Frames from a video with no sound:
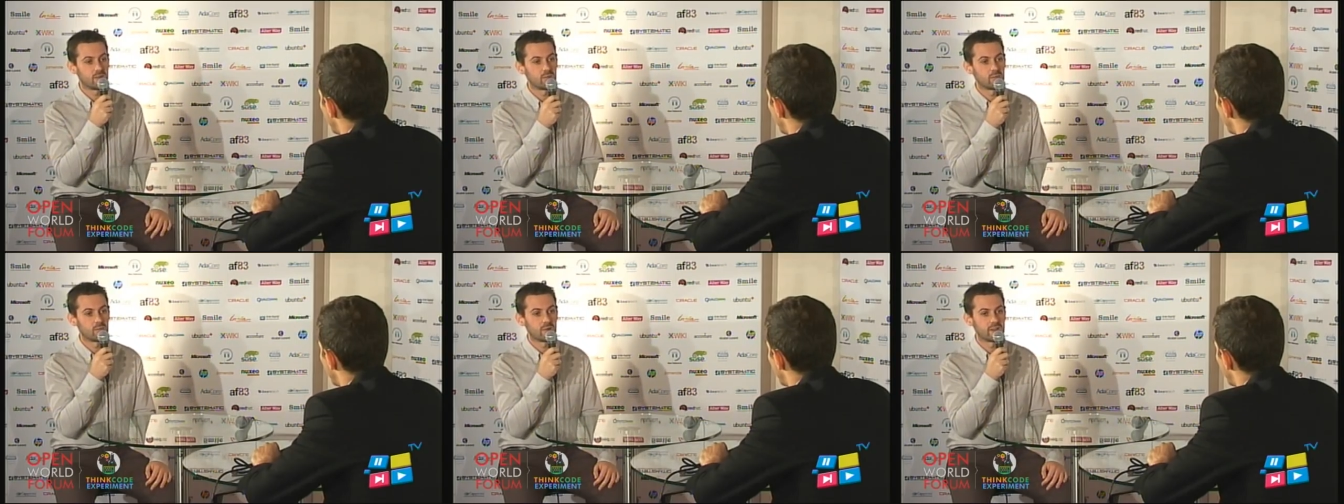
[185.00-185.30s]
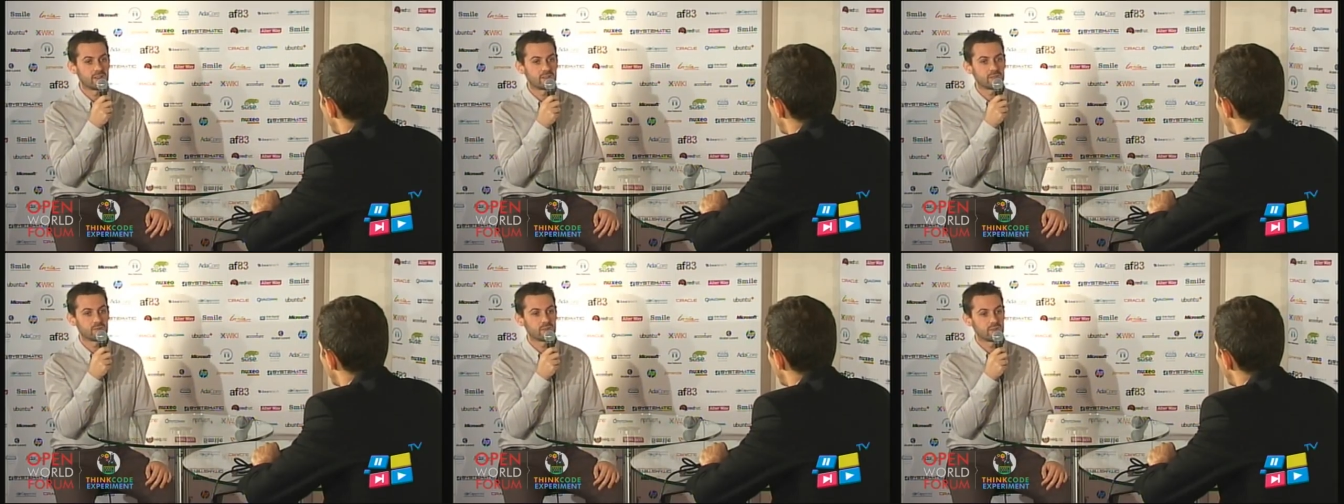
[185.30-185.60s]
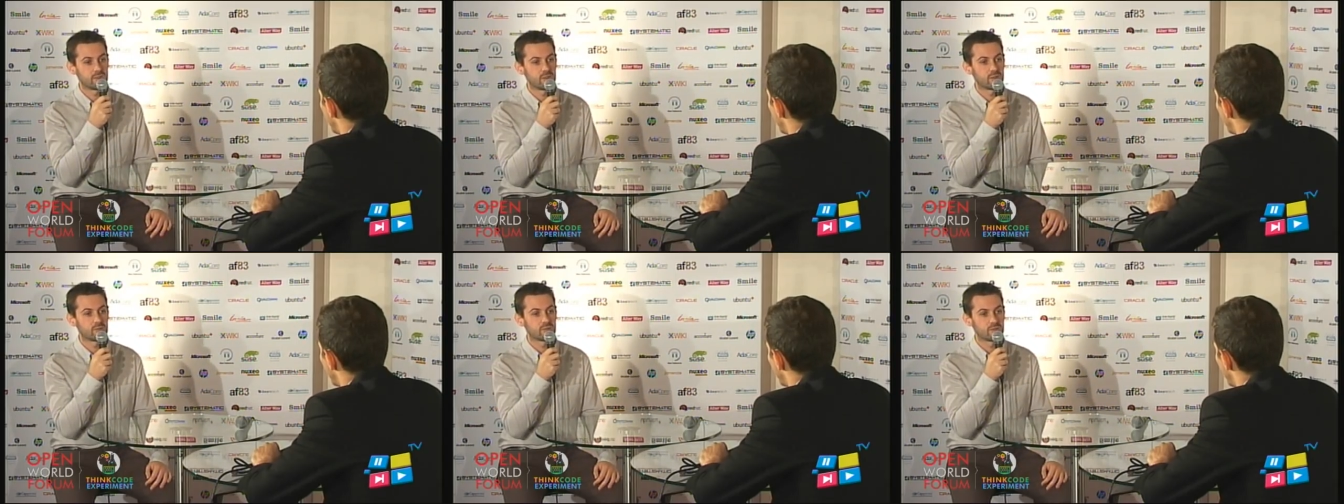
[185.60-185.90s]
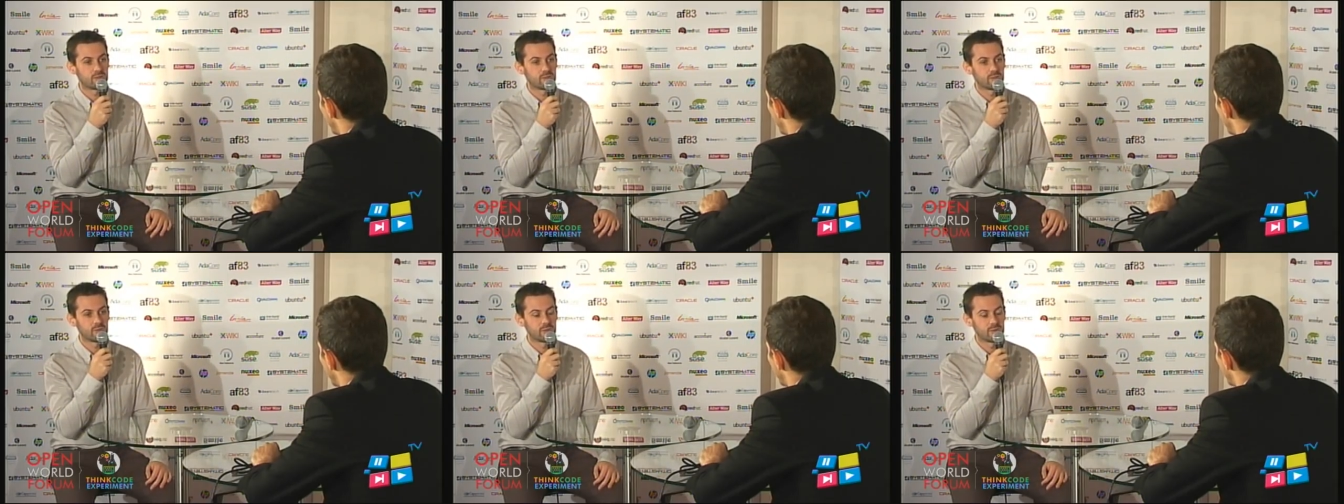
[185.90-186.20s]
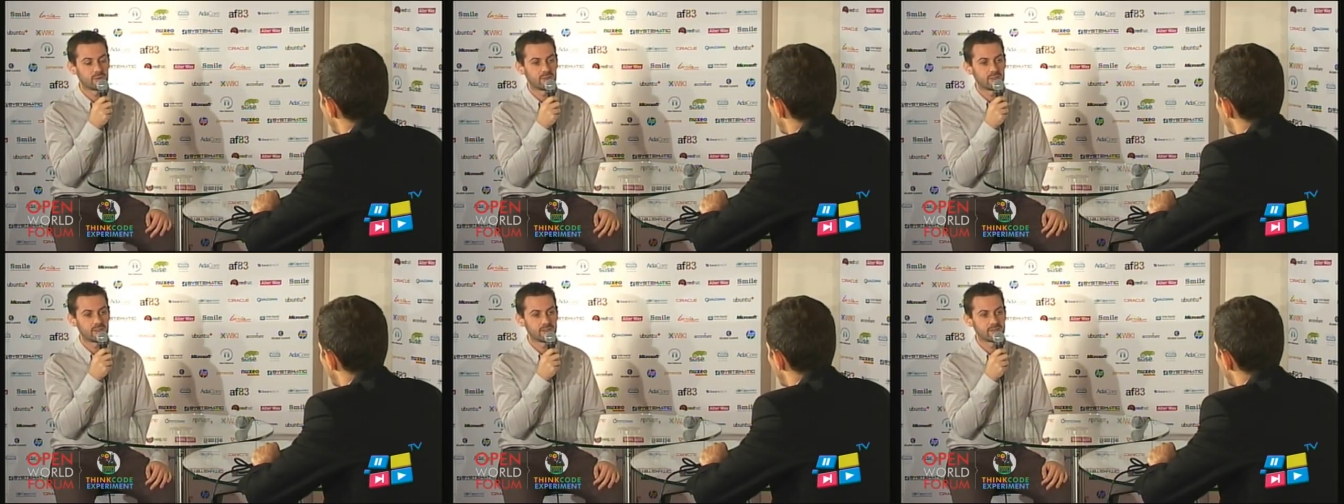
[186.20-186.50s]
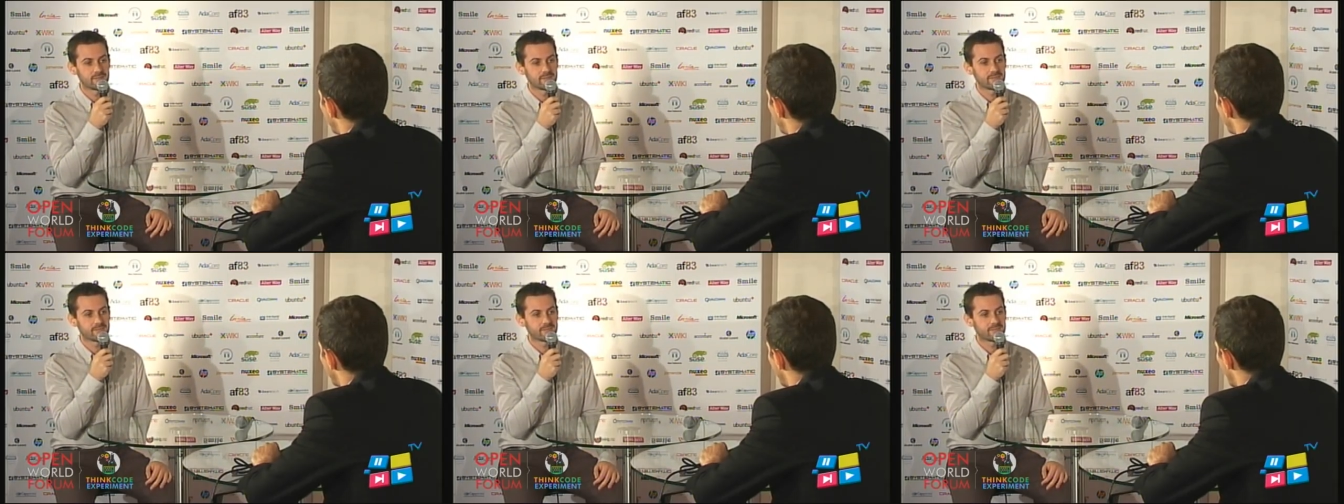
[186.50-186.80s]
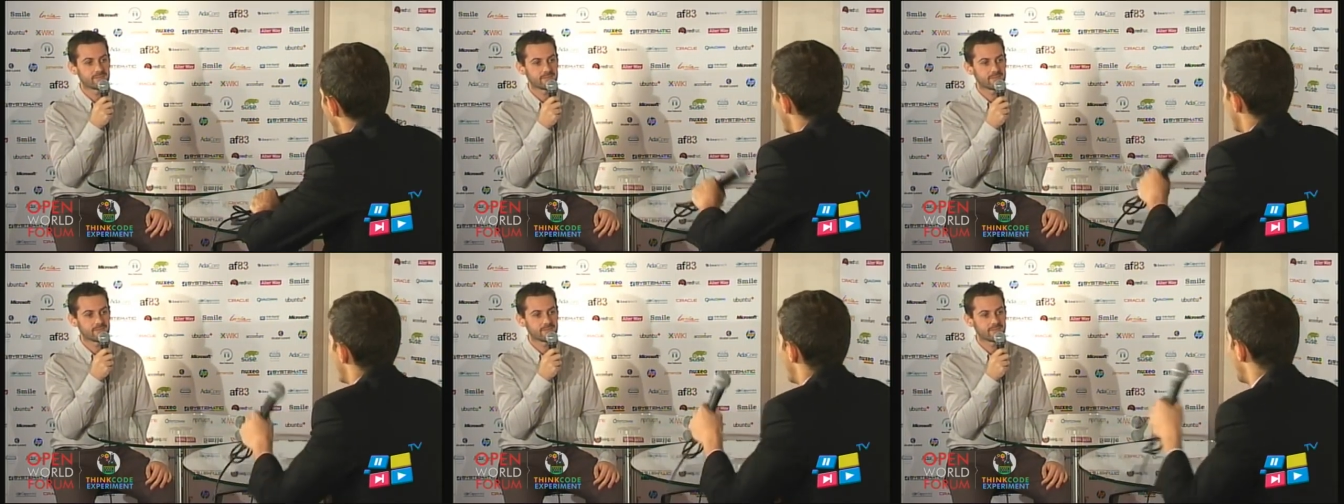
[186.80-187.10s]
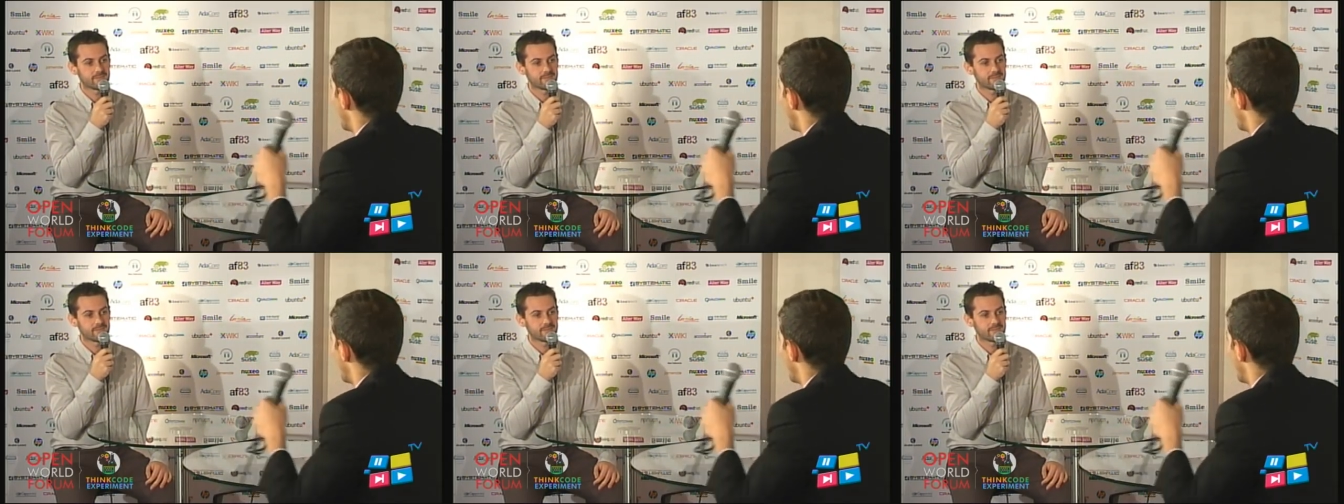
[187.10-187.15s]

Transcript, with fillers: widespread adoption at the moment, yeah. Well,